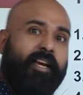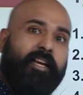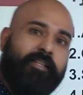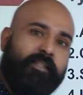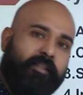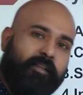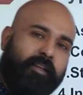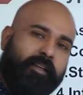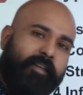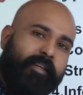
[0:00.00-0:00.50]

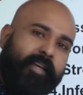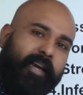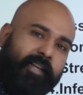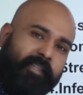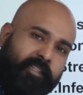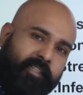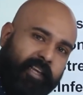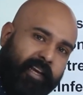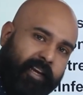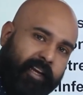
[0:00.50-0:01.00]
is
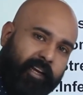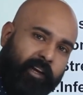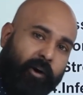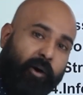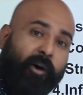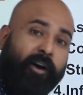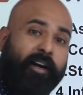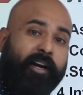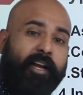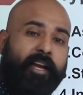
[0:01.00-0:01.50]
guessing
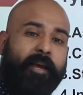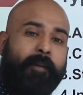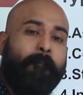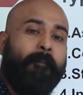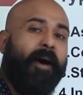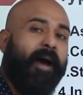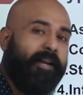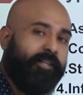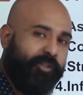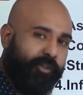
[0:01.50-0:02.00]
or
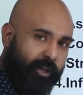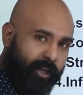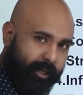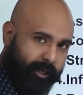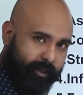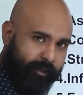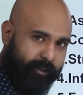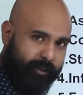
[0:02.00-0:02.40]
imagining.